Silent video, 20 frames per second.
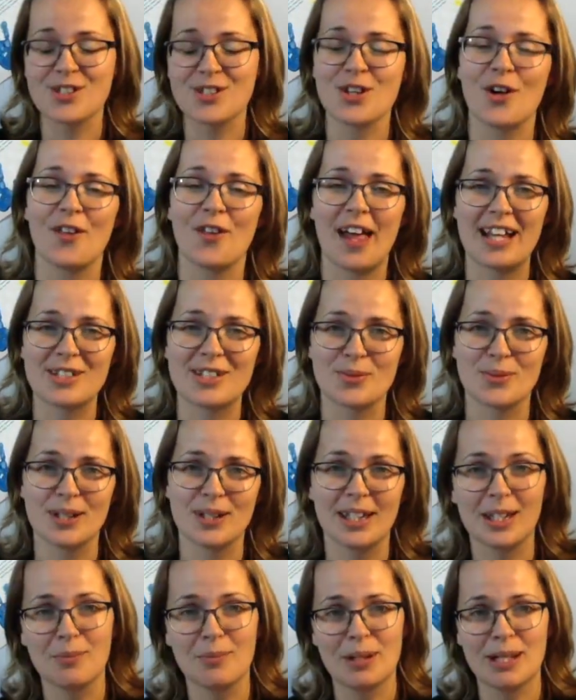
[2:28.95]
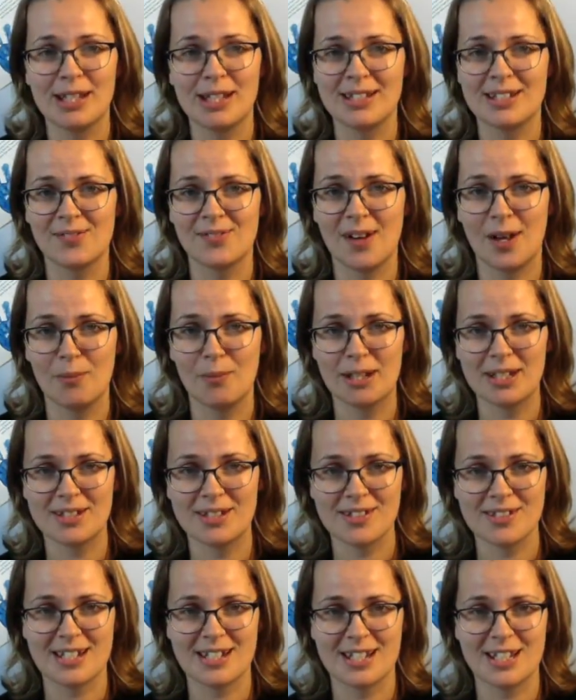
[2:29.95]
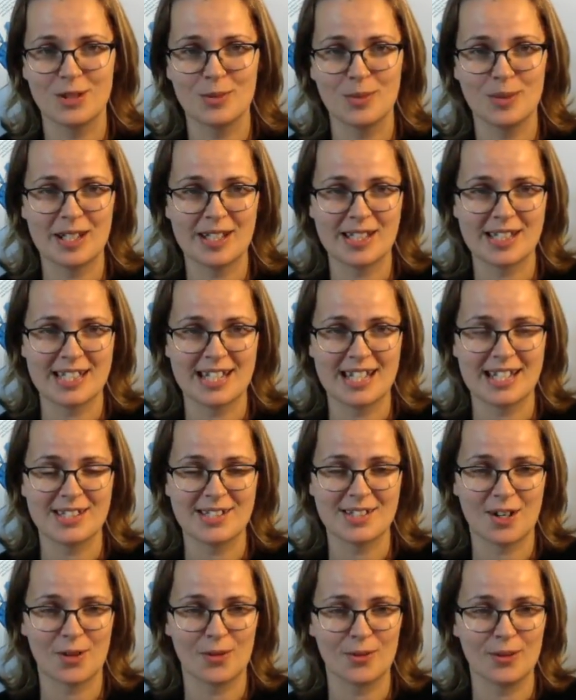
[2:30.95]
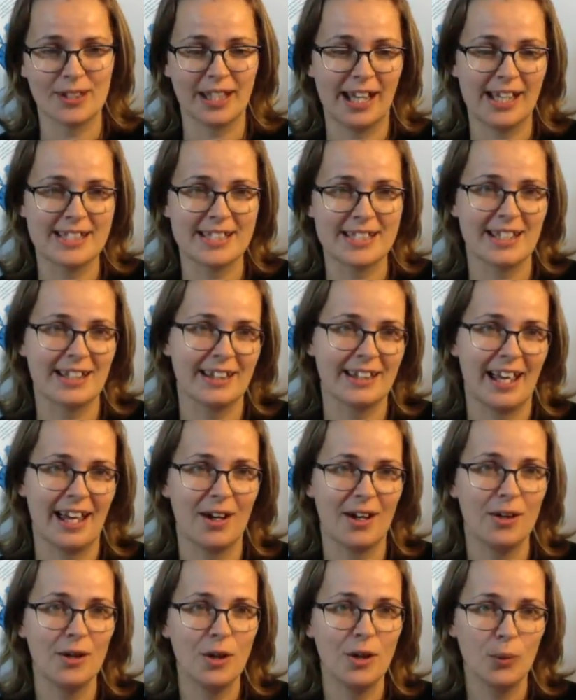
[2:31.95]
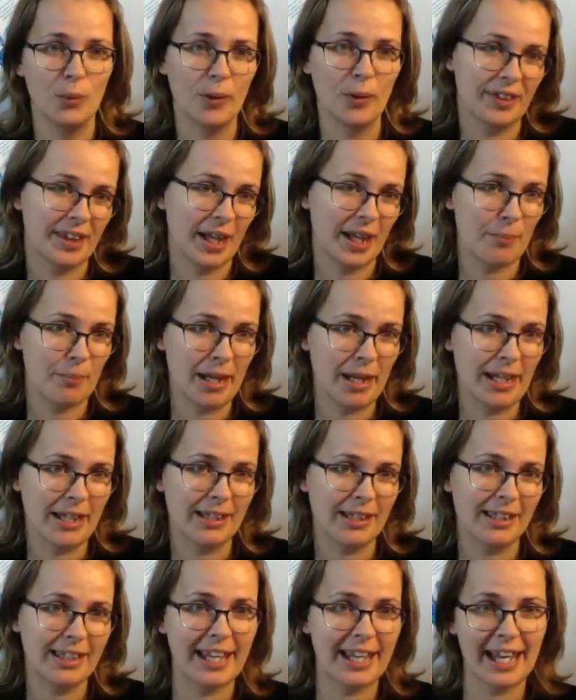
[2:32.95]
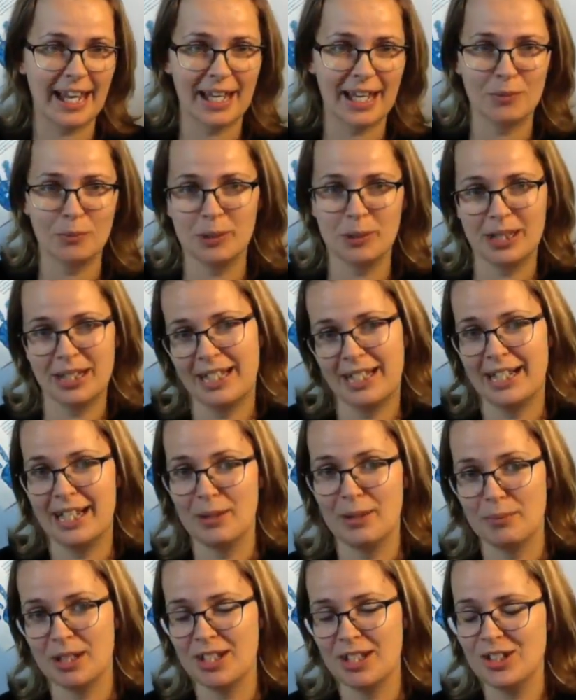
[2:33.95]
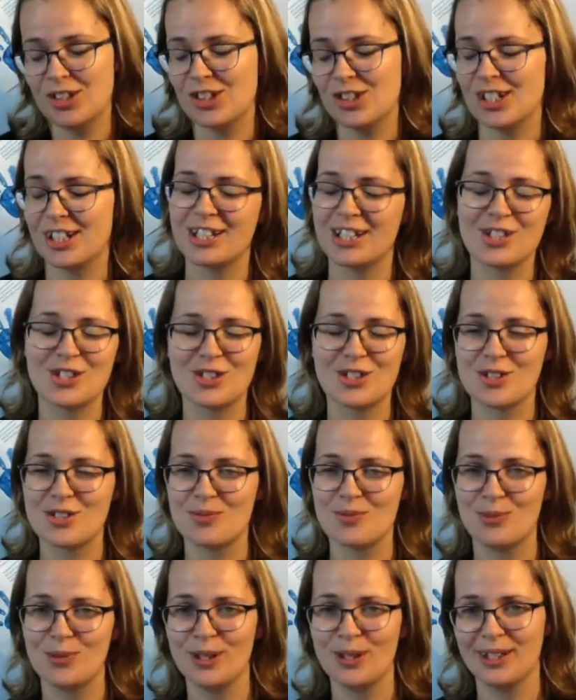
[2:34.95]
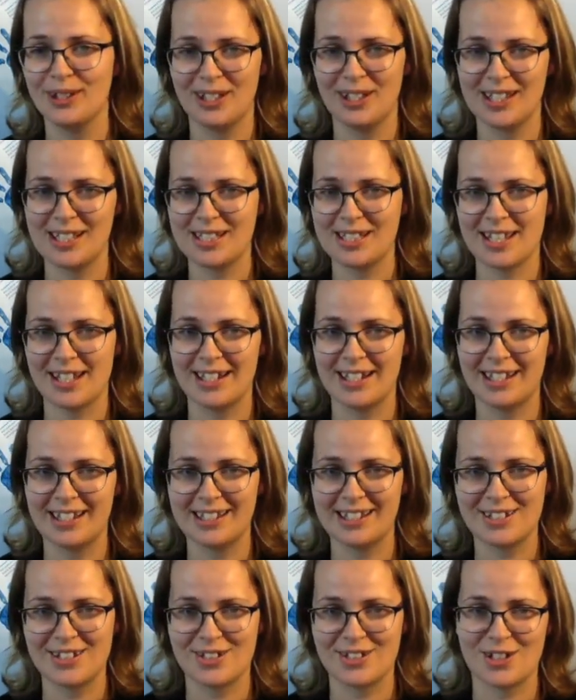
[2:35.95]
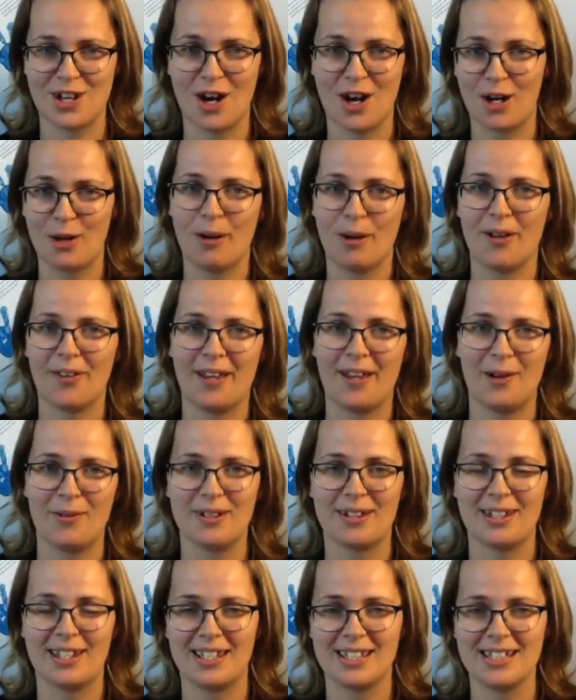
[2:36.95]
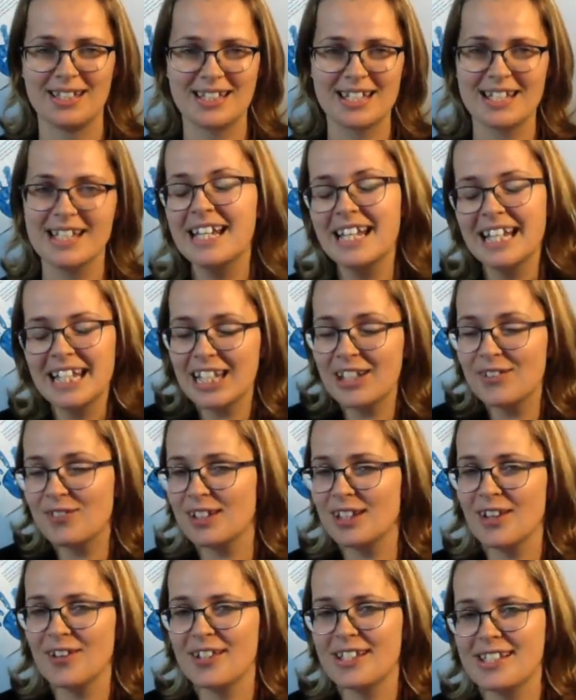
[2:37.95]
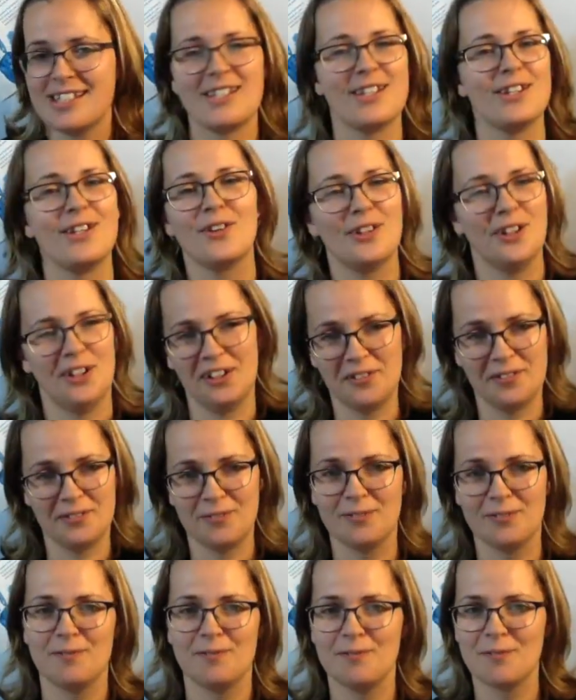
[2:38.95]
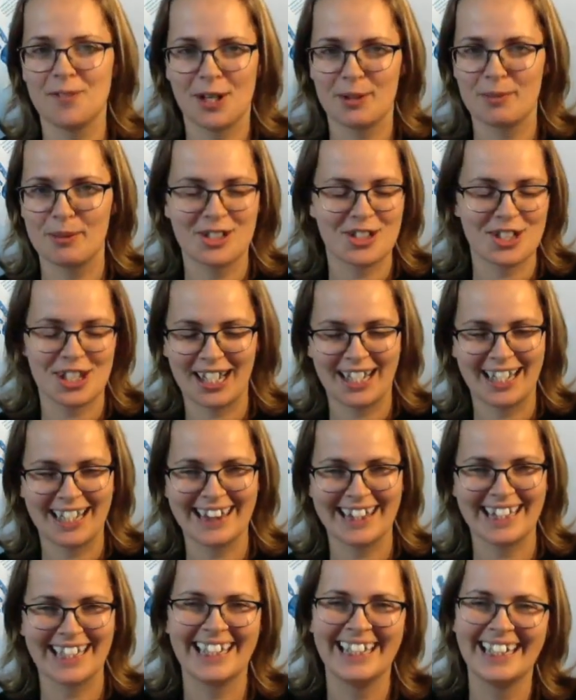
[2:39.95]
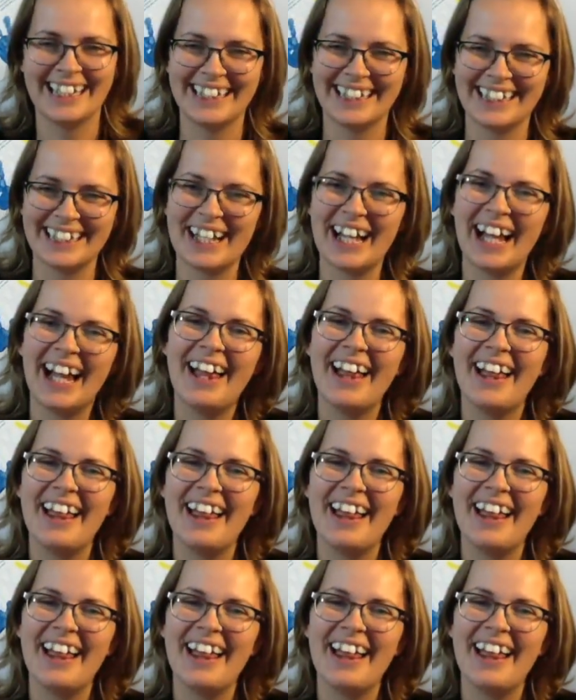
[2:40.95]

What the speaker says: So that's a really big developmental stage because they start realizing that what they make can be an image, and it's really exciting to talk about that with kids, even though they still don't look very much like anything.